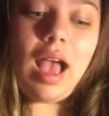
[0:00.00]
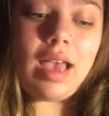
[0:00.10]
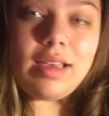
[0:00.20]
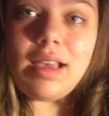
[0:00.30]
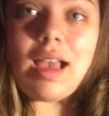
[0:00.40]

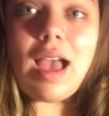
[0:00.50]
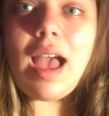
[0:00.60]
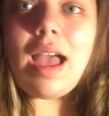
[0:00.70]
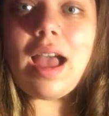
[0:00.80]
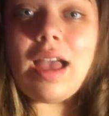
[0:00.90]
I
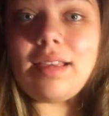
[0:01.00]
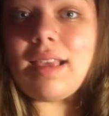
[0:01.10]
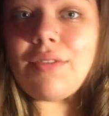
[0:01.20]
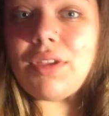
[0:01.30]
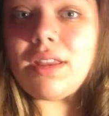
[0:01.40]

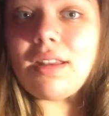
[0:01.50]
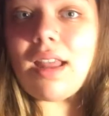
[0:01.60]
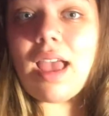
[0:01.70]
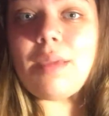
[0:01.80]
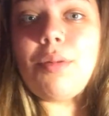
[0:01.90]
save it.
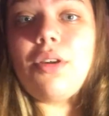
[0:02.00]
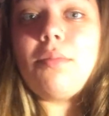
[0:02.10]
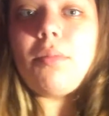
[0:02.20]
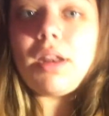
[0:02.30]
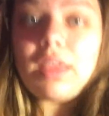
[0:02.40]
I
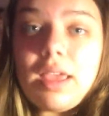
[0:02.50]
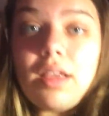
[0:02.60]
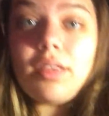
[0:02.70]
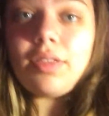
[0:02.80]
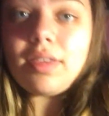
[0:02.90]
put
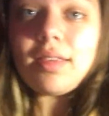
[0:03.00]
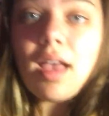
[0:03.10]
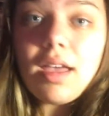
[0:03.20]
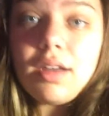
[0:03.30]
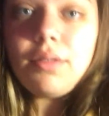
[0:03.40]
money to the
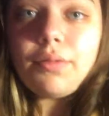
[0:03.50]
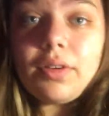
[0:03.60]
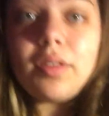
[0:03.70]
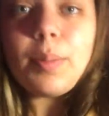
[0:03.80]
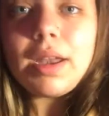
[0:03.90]
side
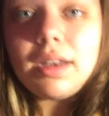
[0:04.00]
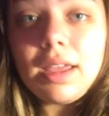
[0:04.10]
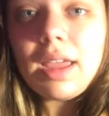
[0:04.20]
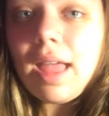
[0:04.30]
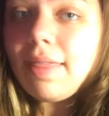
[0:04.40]
for
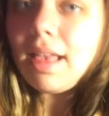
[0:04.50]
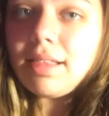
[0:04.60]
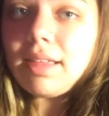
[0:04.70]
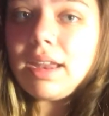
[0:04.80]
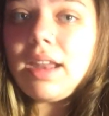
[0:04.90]
spending, and
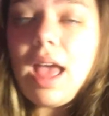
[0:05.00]
that's it.